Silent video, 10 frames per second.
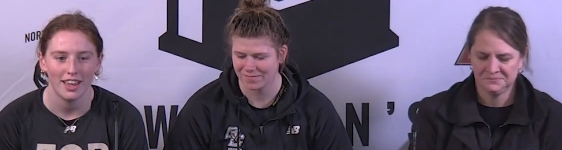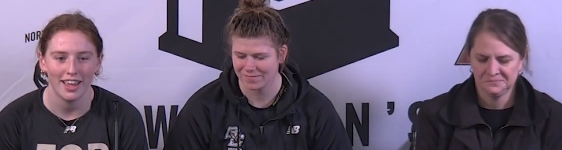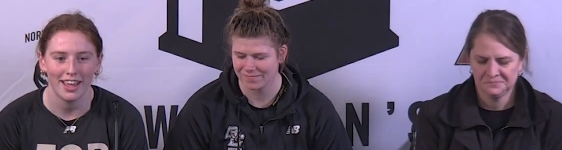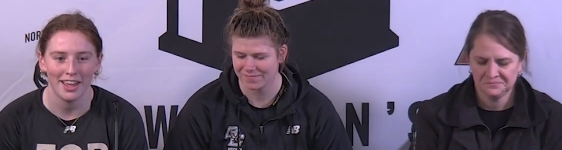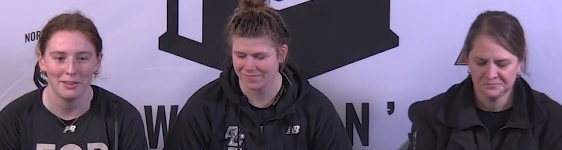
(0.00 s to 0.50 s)

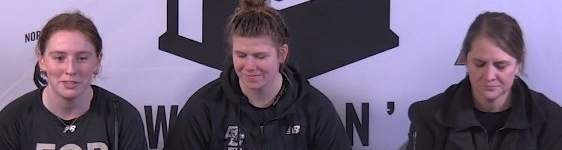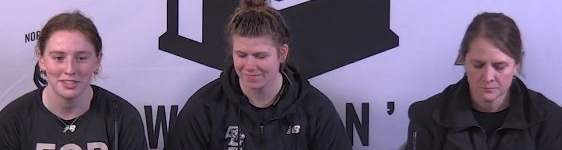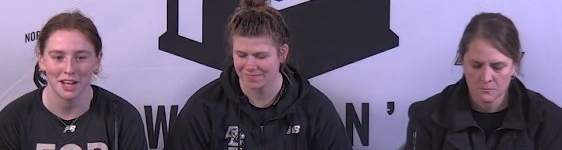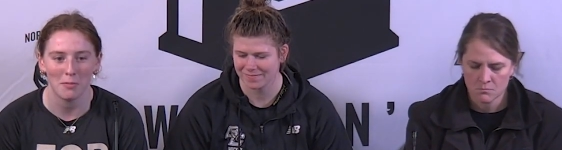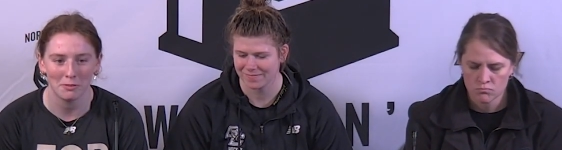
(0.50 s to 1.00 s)
Speaker 1: And it was just
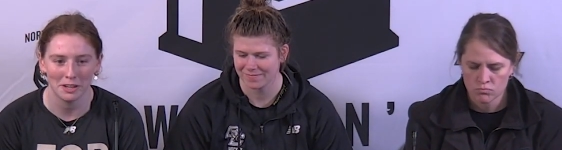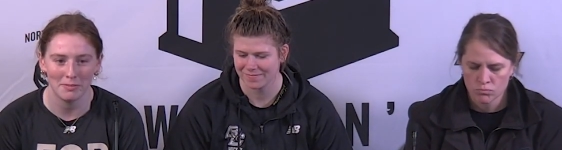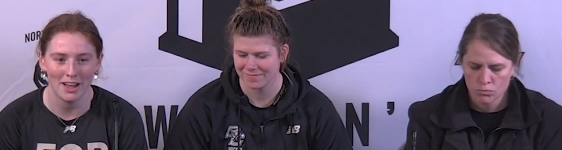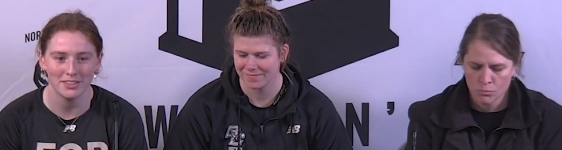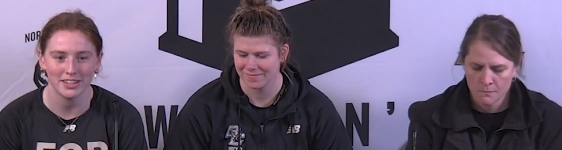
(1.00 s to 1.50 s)
a couple
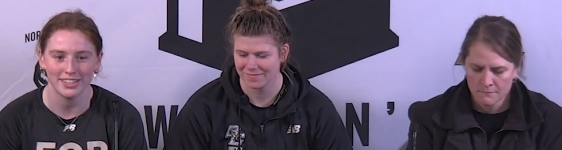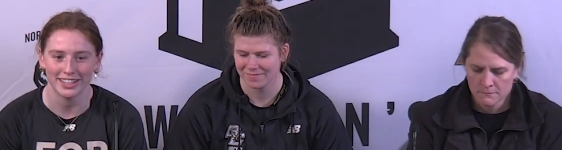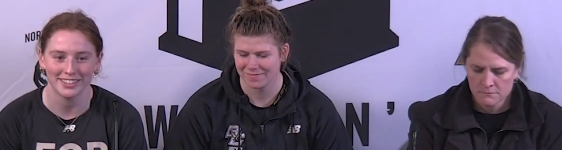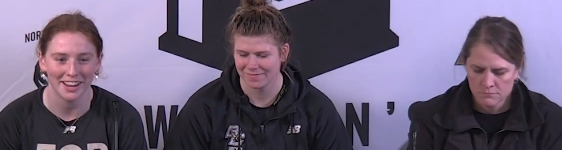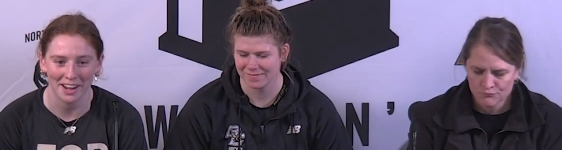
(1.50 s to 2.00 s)
rebounds, and I was like,
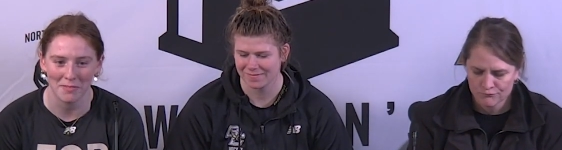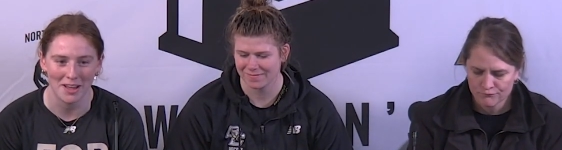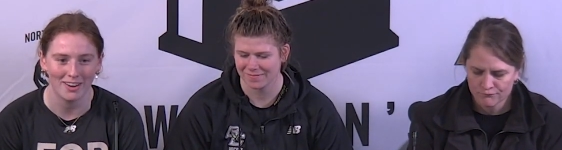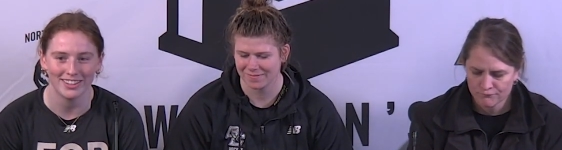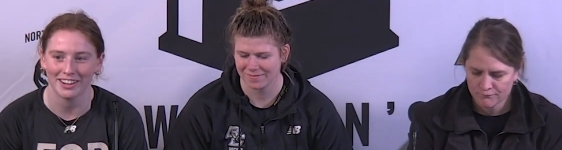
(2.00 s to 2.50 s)
"It's gonna come
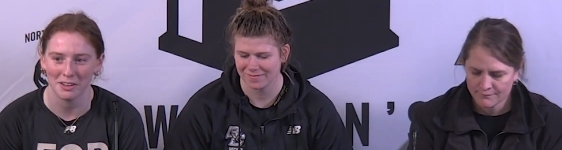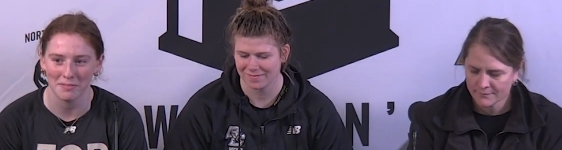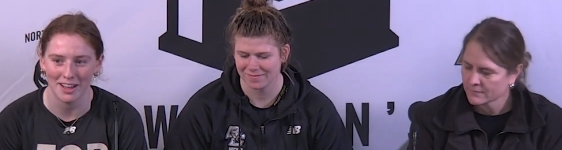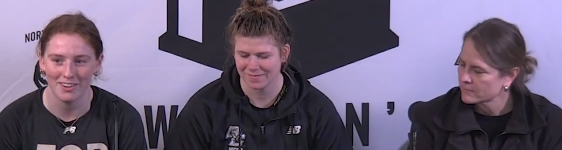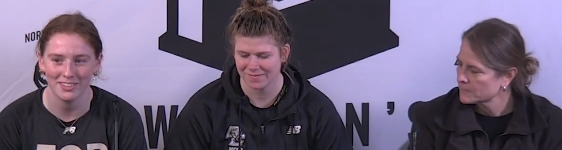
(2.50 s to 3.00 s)
out. It's gonna come
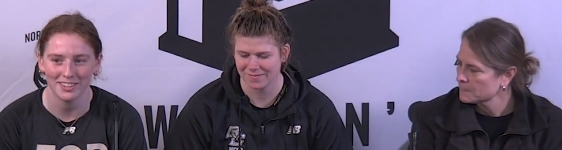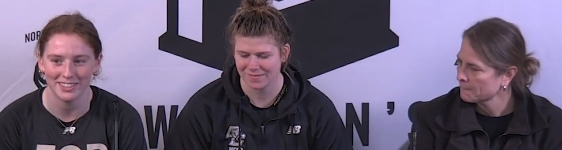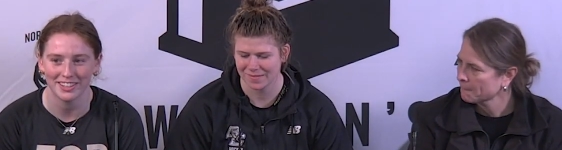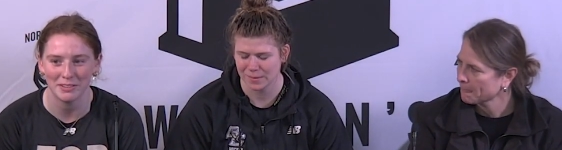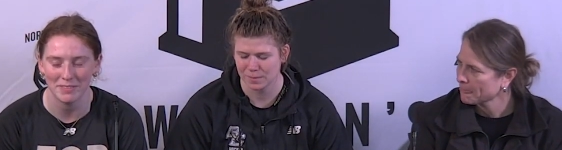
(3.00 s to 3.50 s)
out." So I was
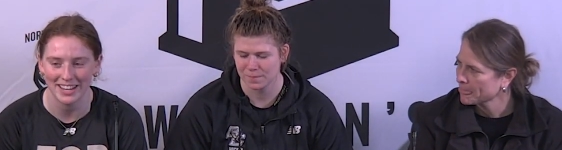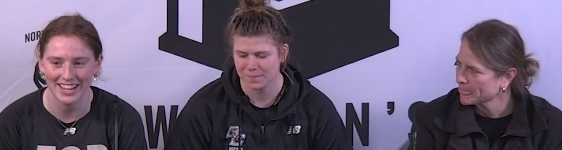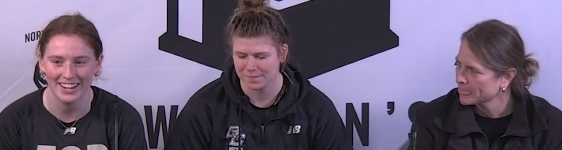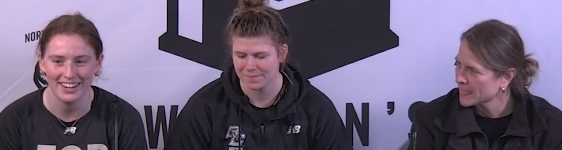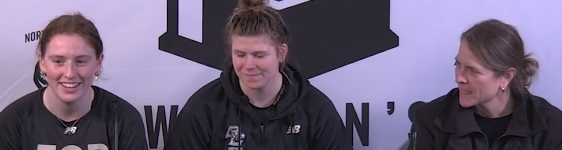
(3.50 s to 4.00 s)
creeping in,
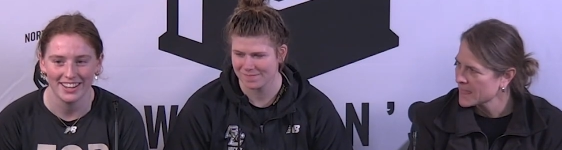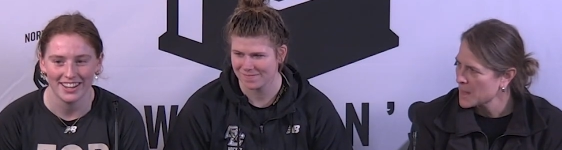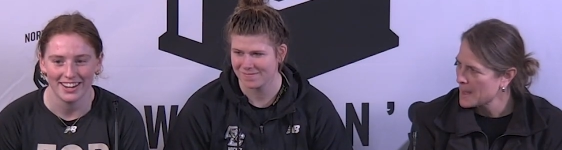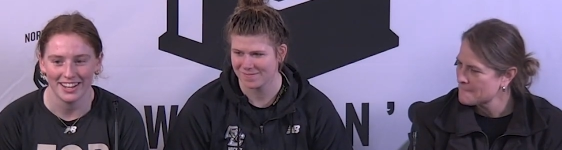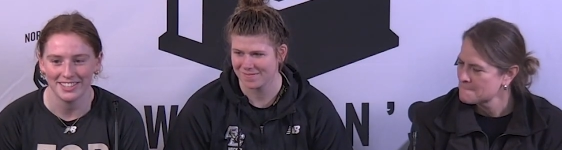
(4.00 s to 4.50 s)
and
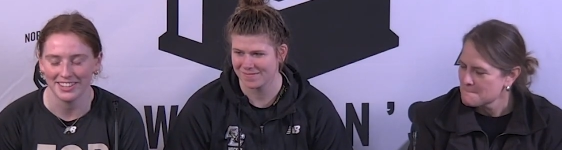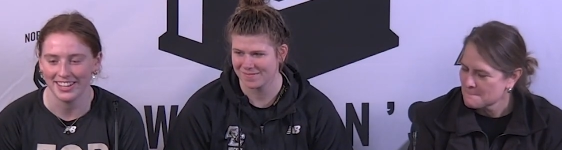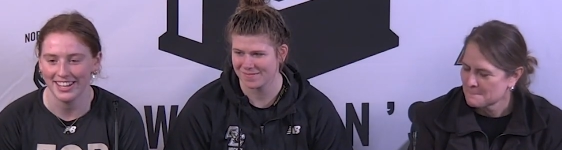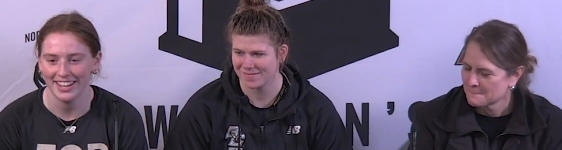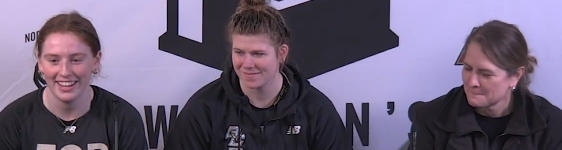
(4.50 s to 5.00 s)
I
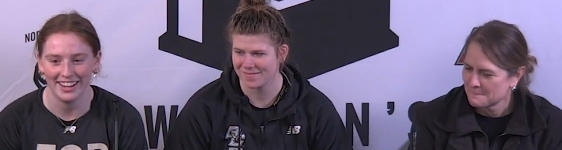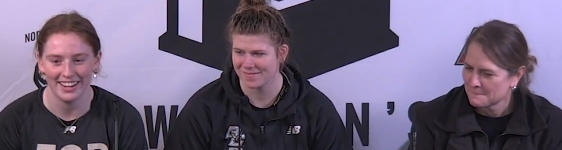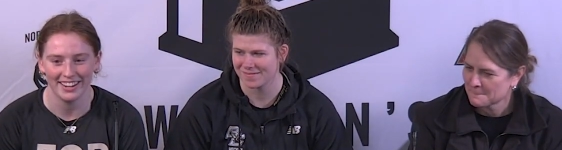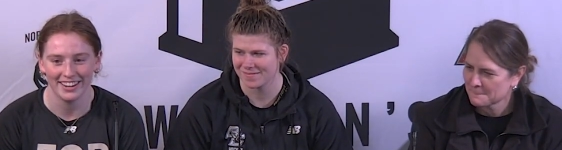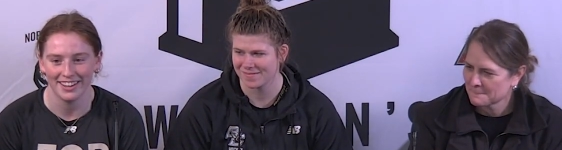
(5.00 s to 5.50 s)
saw it,
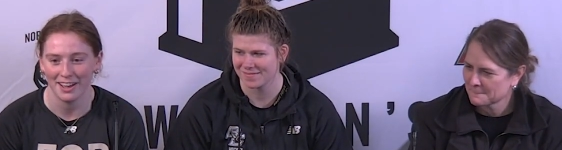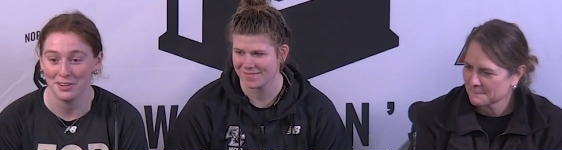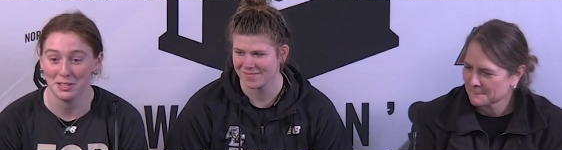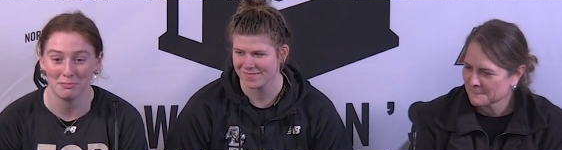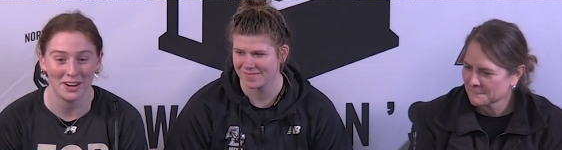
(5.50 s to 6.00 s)
and I was
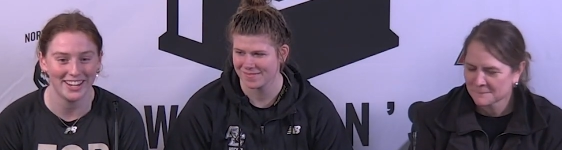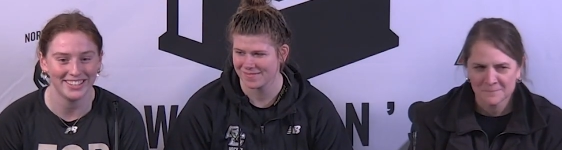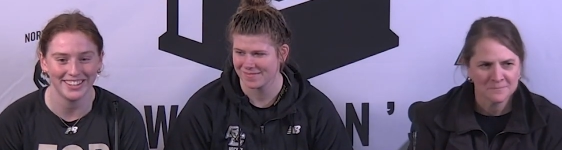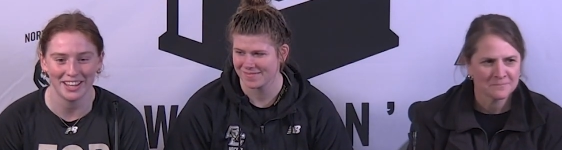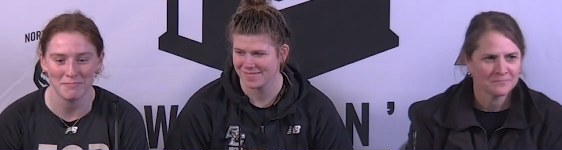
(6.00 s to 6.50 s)
just praying it
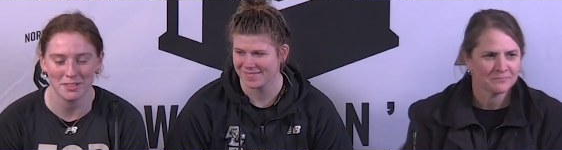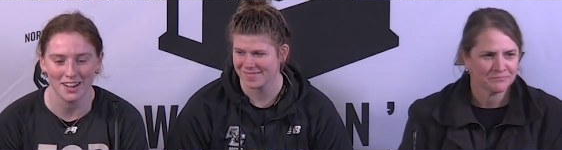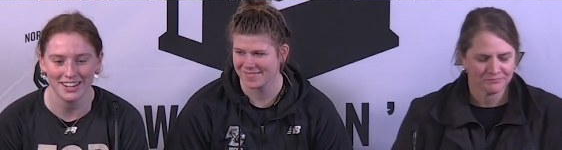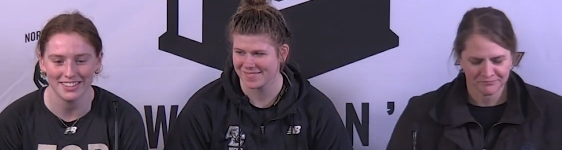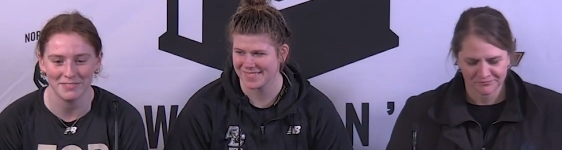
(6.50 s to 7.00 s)
didn't get
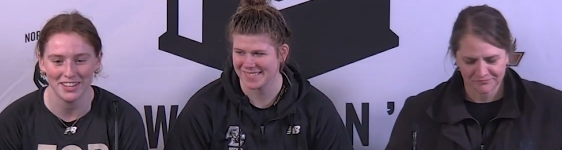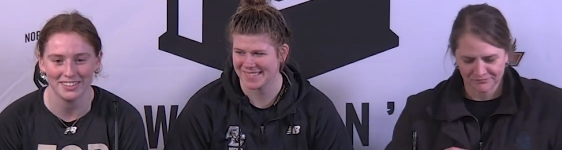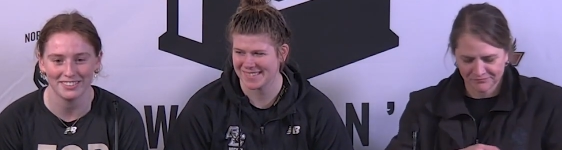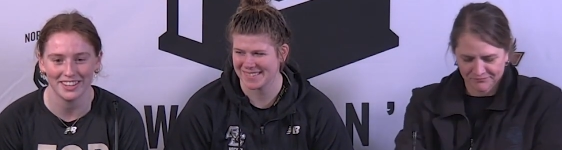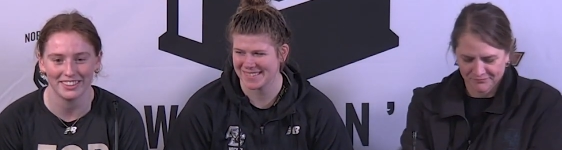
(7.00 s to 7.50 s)
blocked, and it made its
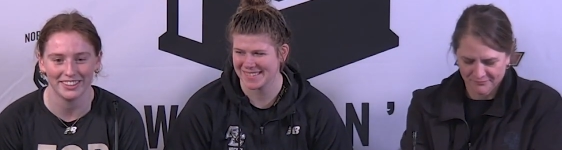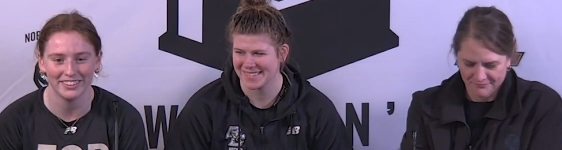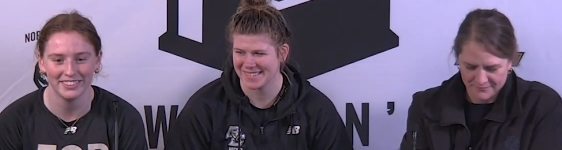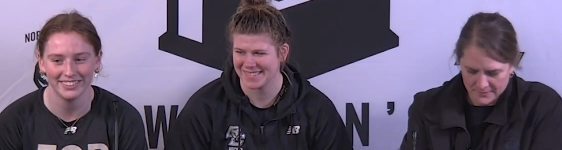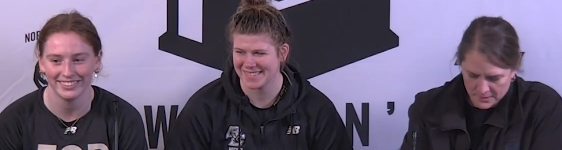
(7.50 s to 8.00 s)
way
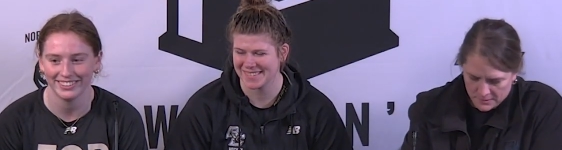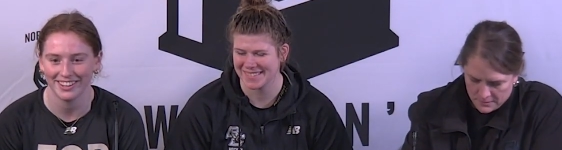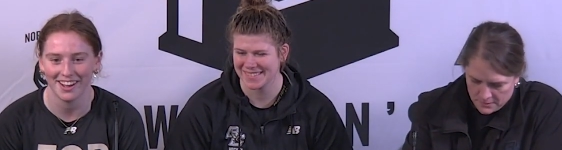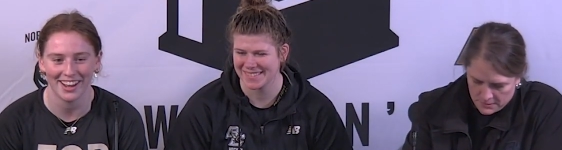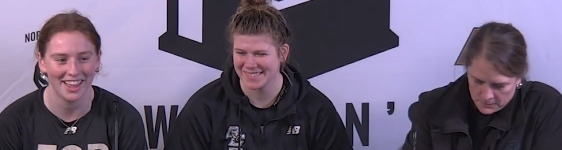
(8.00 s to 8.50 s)
through
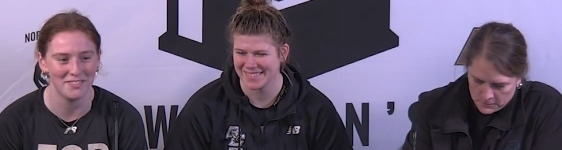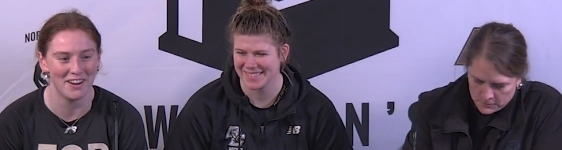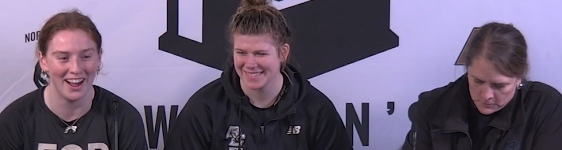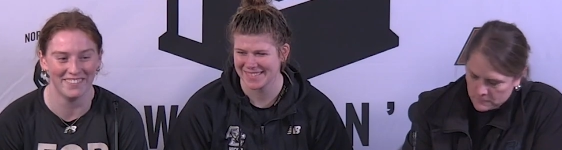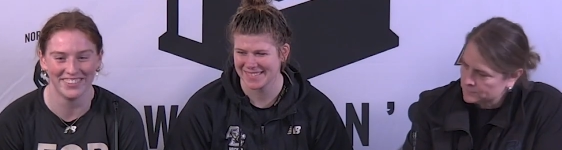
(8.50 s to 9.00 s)
caught Kelly
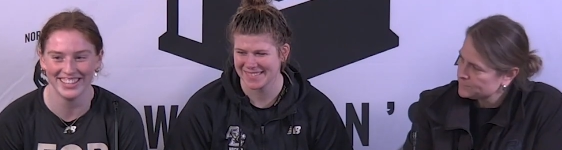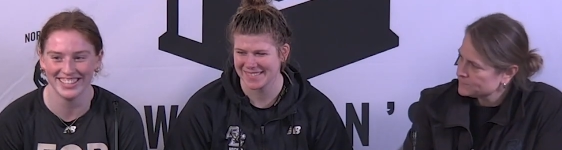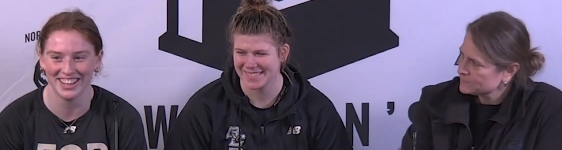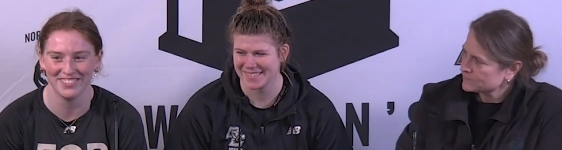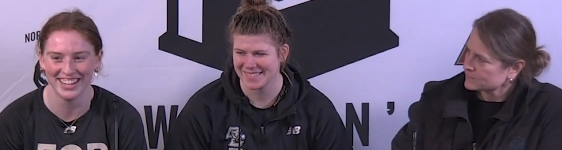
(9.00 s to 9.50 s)
Brown for the
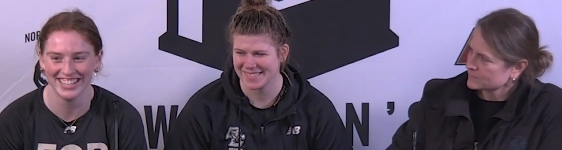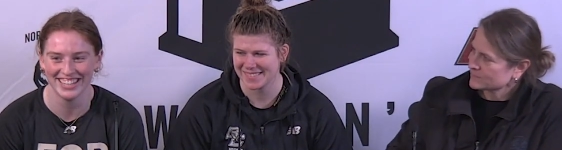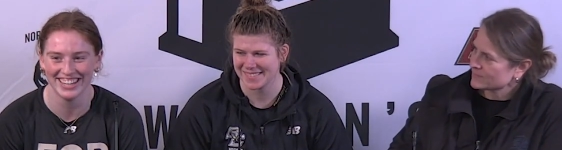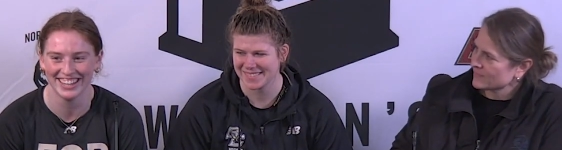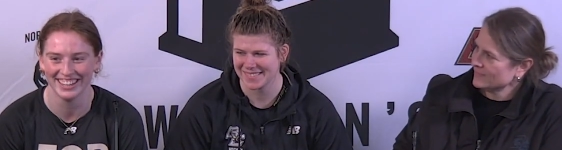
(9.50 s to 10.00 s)
celebration,